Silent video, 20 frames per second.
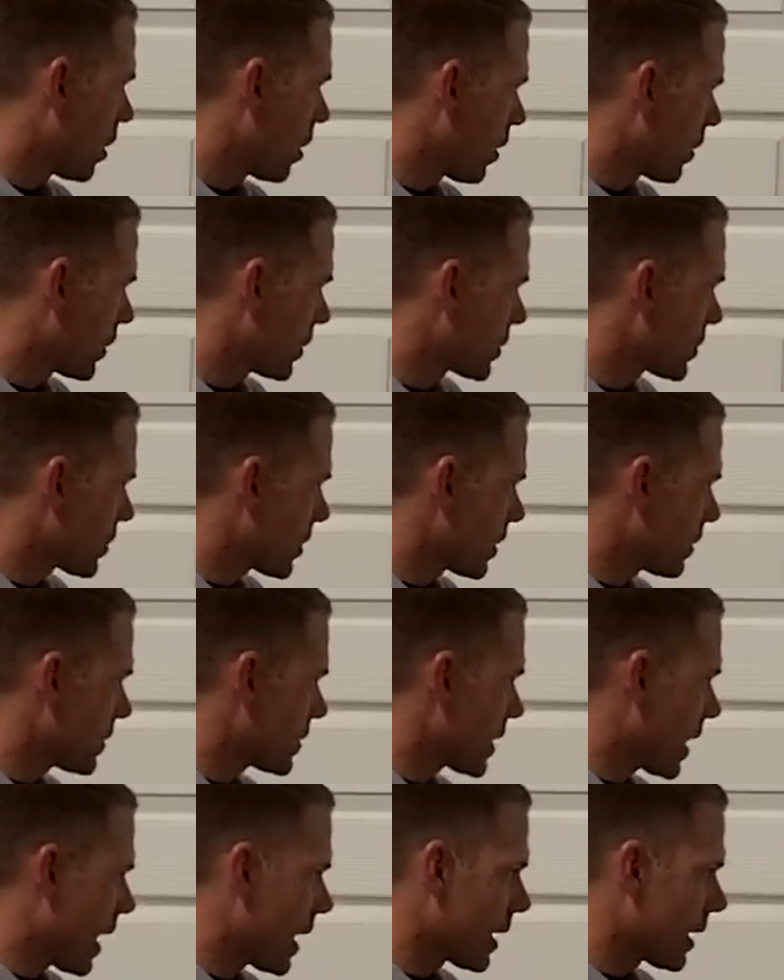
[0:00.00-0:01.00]
on the
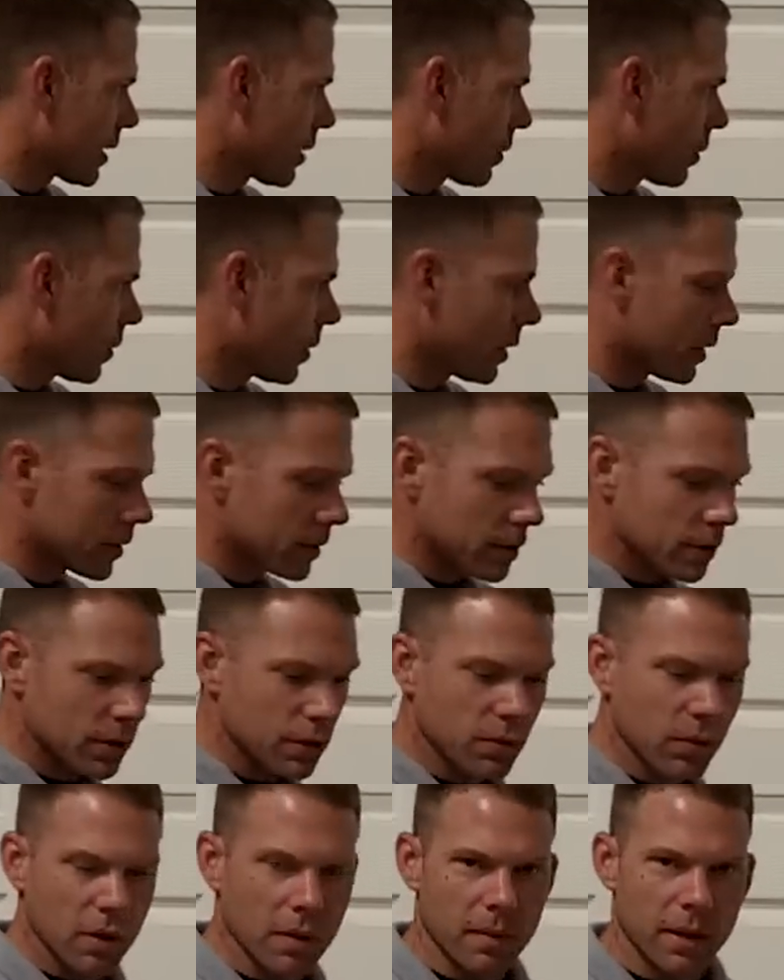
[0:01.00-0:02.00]
trim side. Either one. You
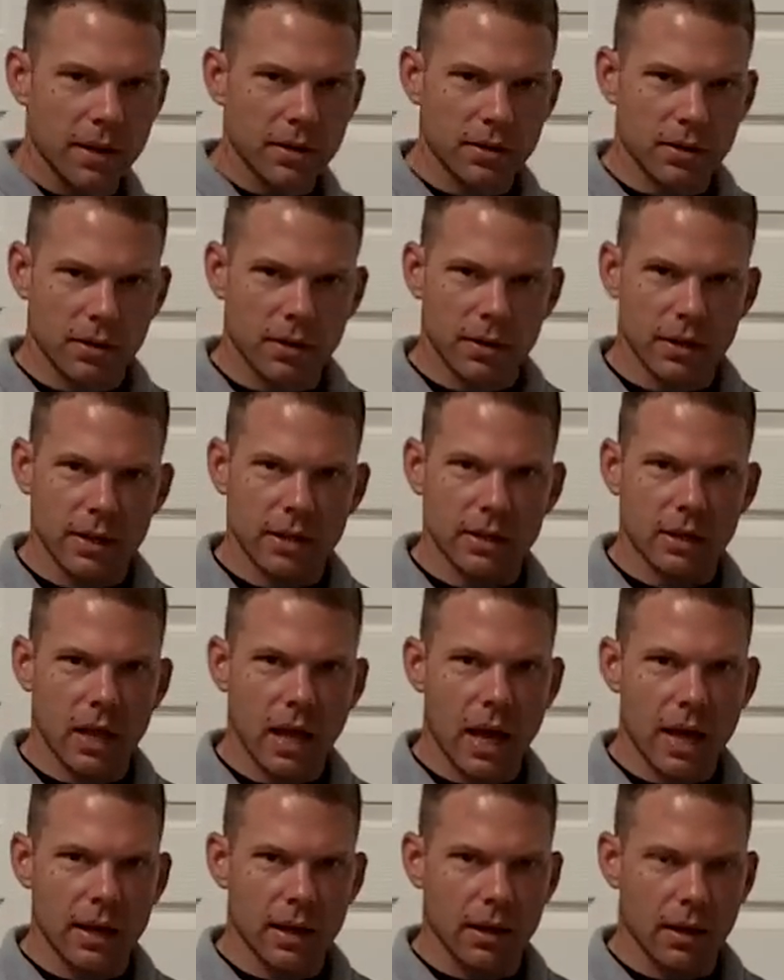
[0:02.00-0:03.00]
just want to make sure that these
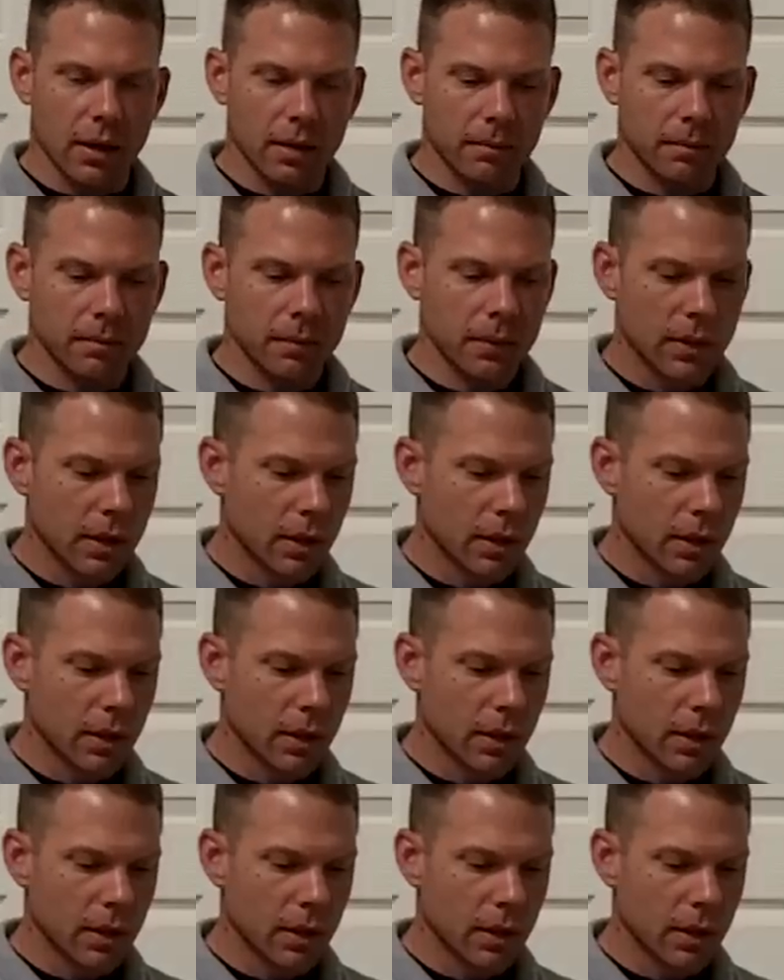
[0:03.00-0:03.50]
line up.